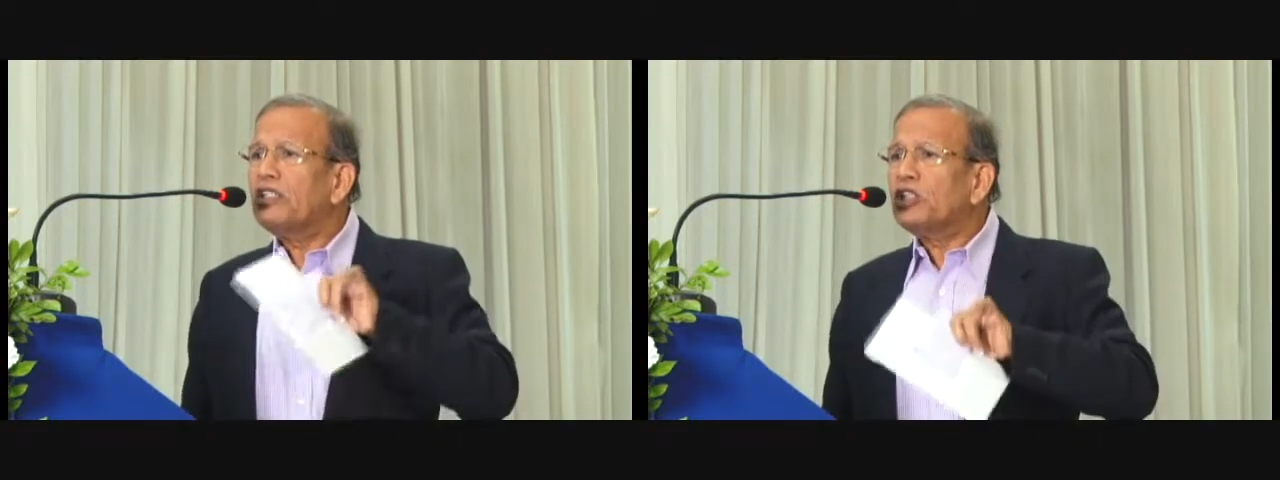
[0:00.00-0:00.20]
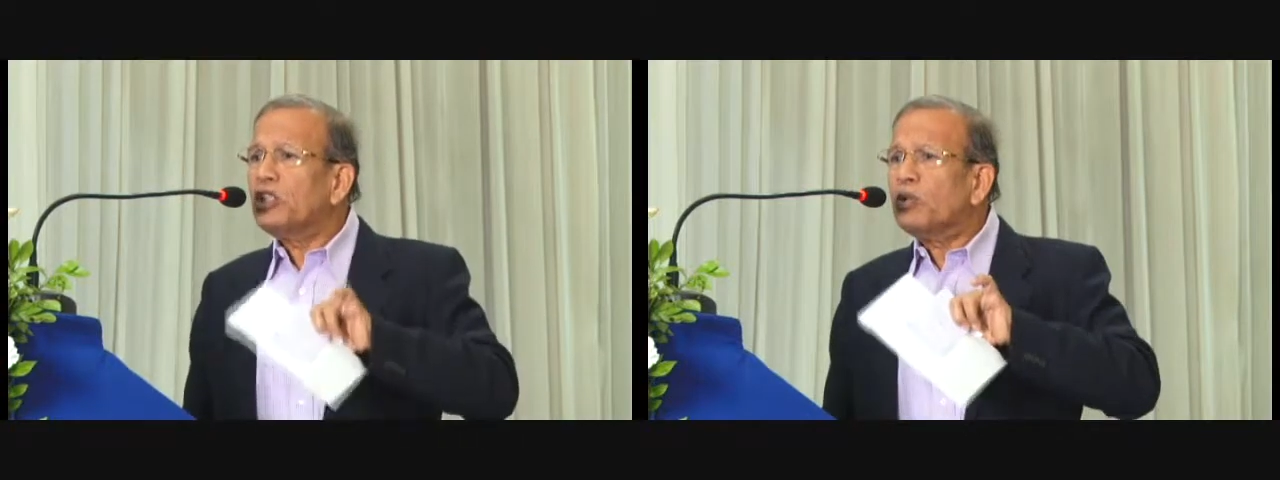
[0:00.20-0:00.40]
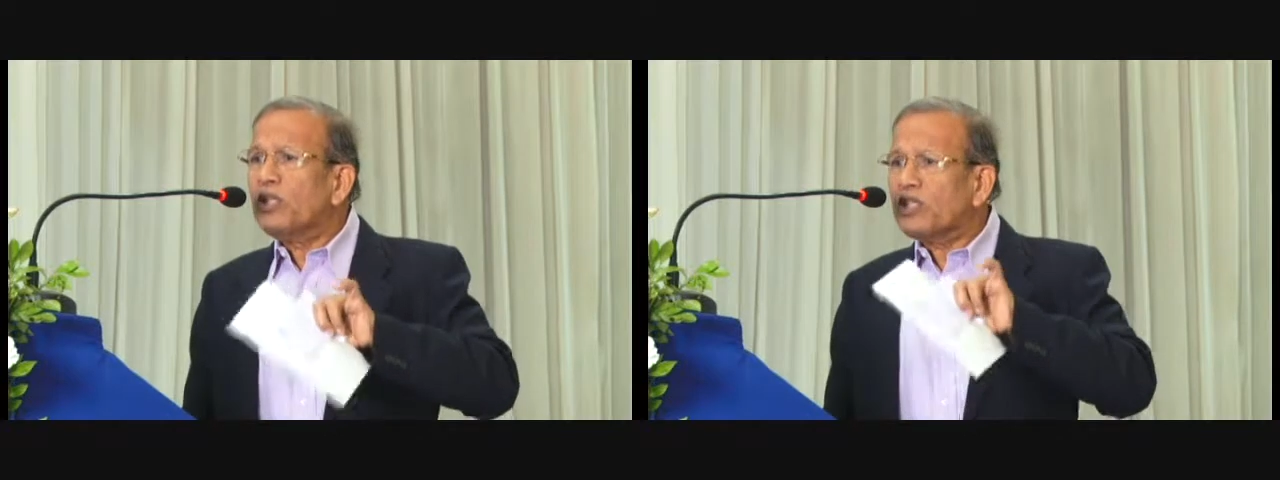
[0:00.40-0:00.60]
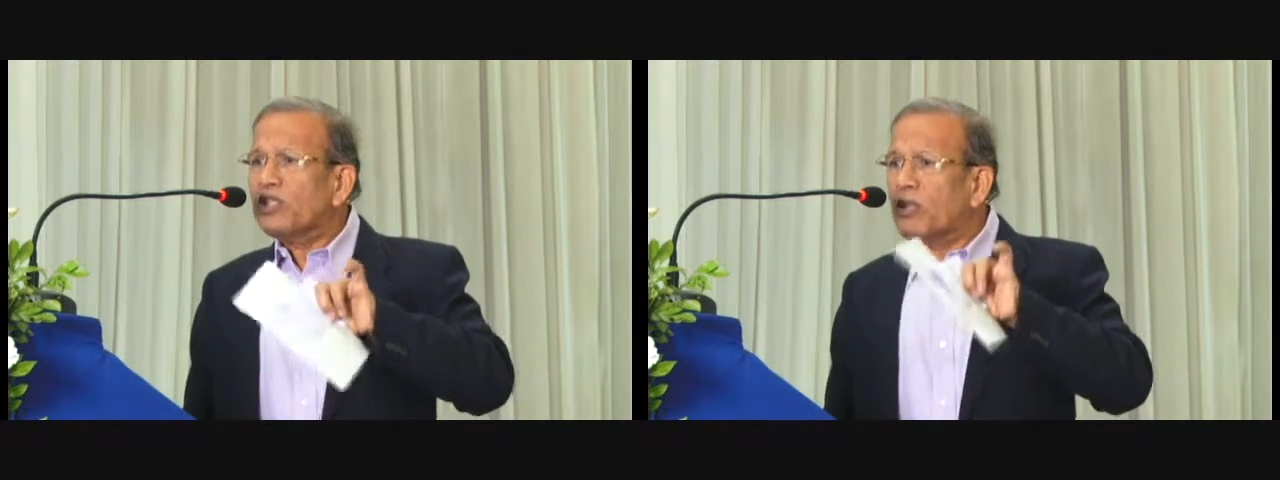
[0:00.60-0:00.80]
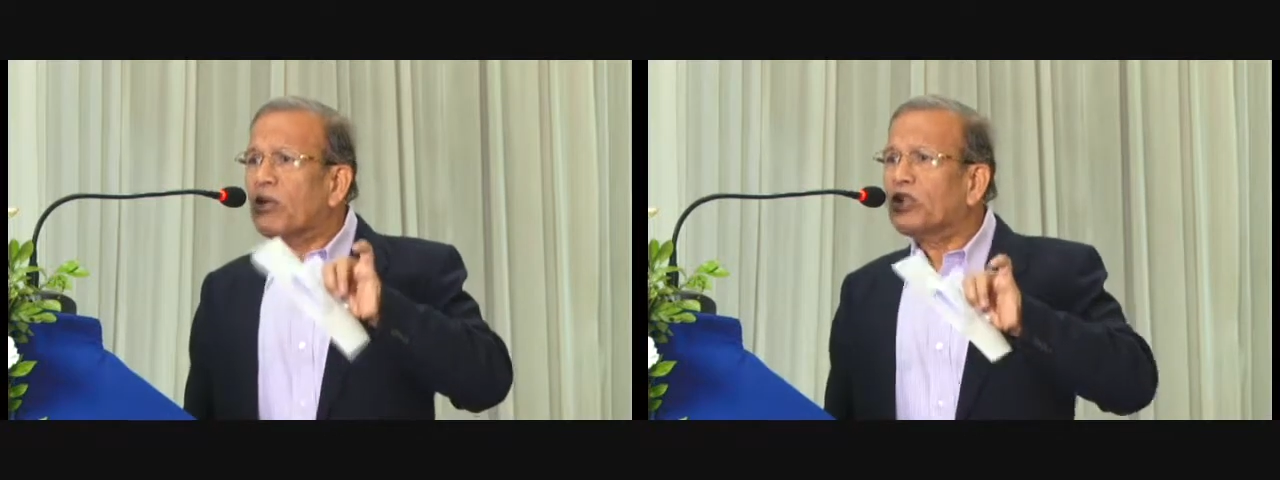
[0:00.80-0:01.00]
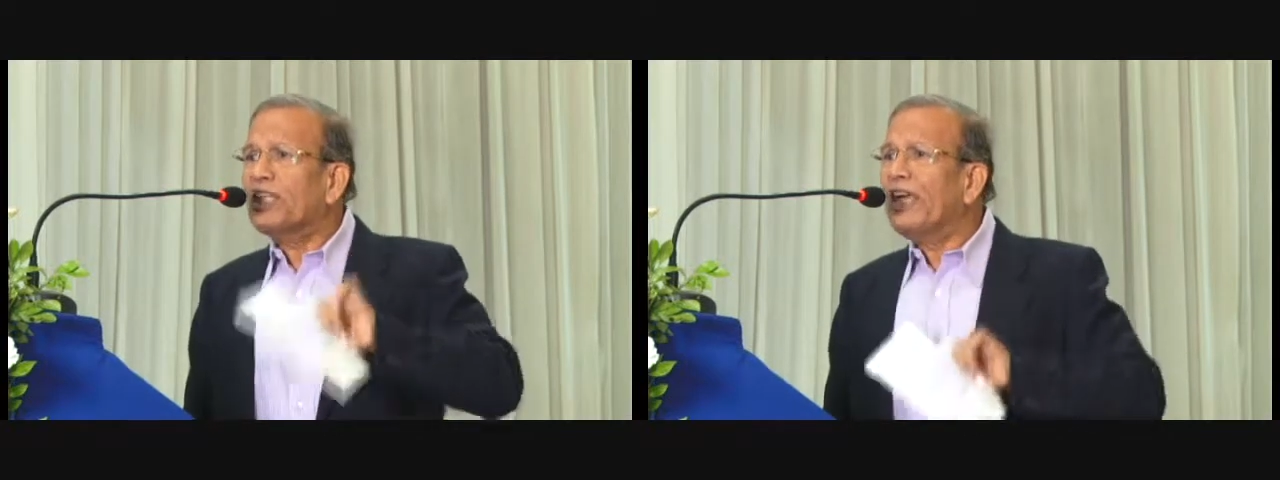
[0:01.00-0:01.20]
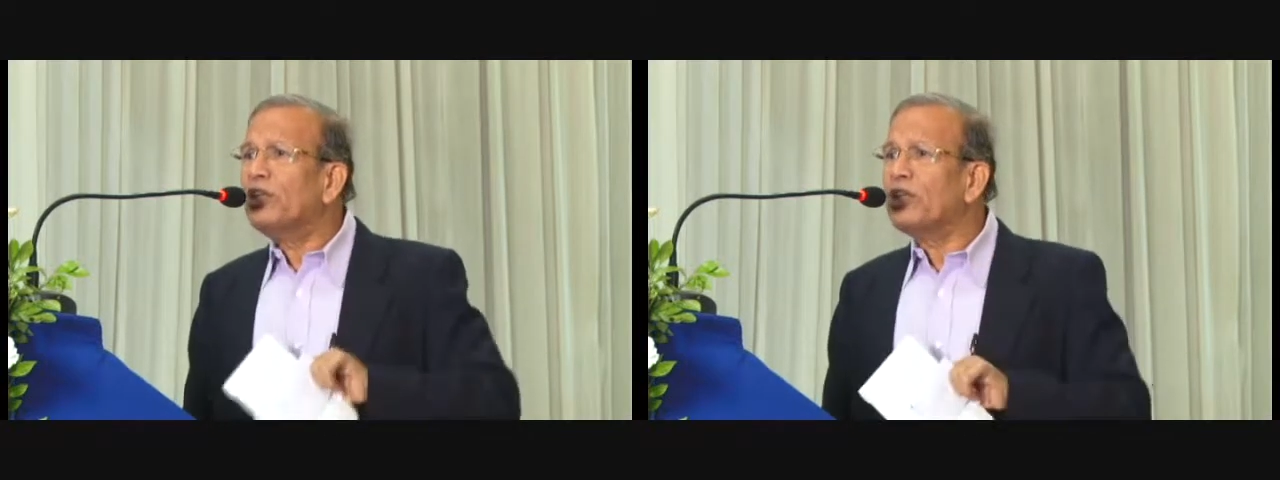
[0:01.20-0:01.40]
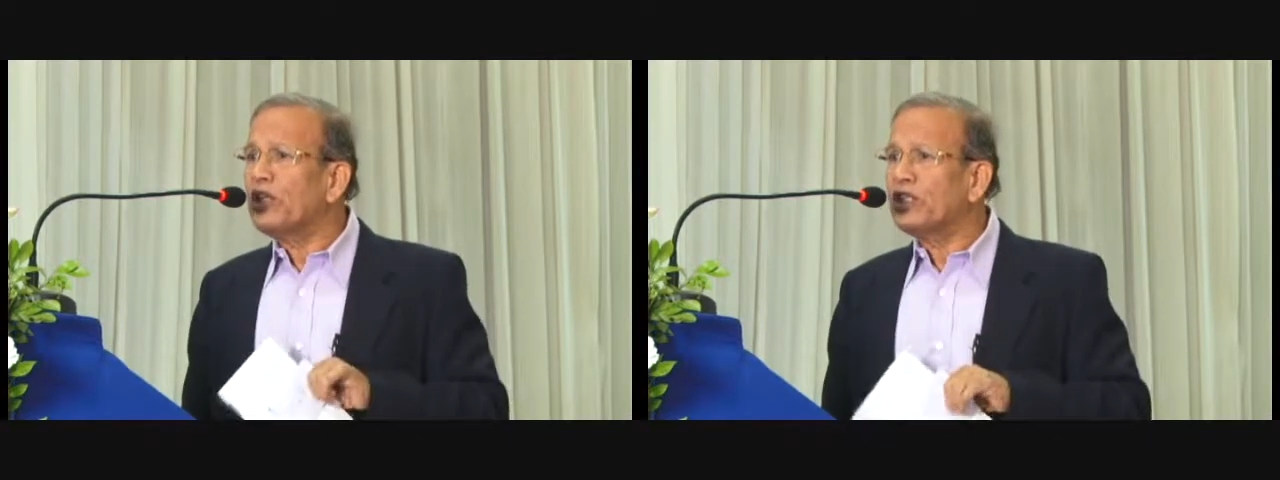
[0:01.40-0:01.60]
situations about the
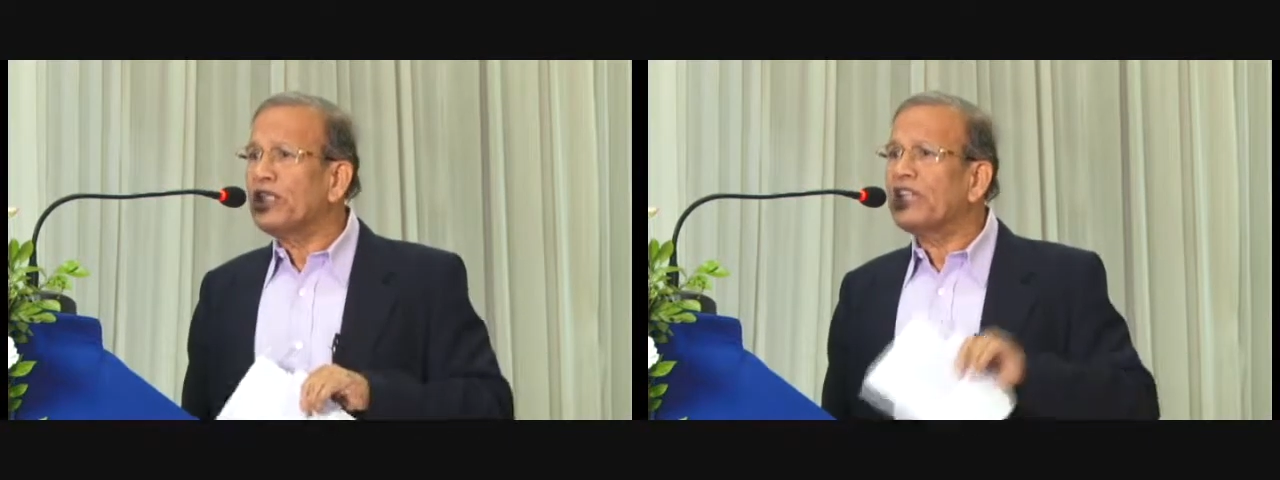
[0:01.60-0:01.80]
education,